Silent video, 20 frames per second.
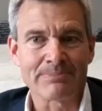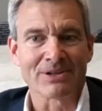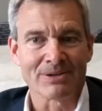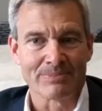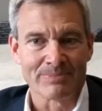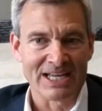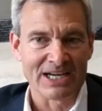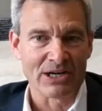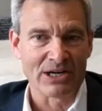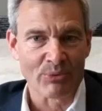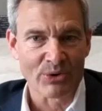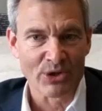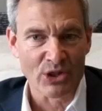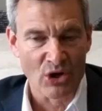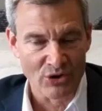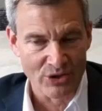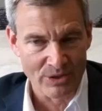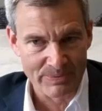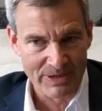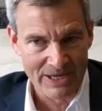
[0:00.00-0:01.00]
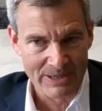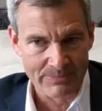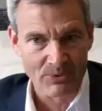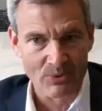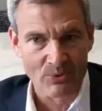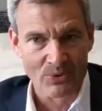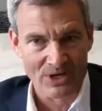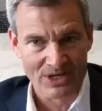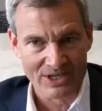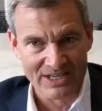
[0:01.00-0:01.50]
implement it with all the
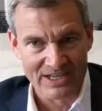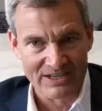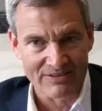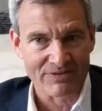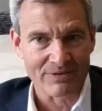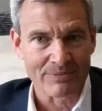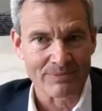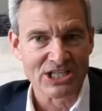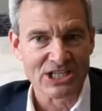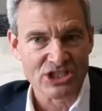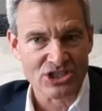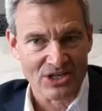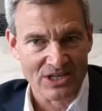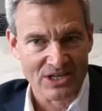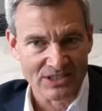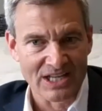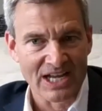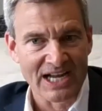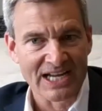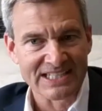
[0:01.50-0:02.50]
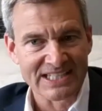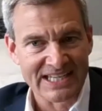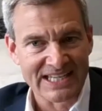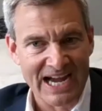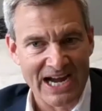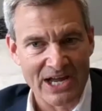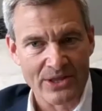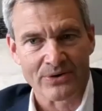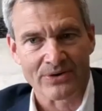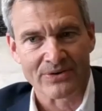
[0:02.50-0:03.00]
paperwork and information online
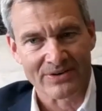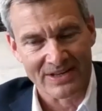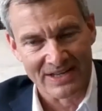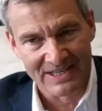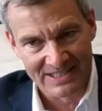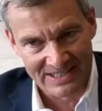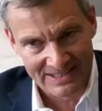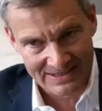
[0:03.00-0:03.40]
to gather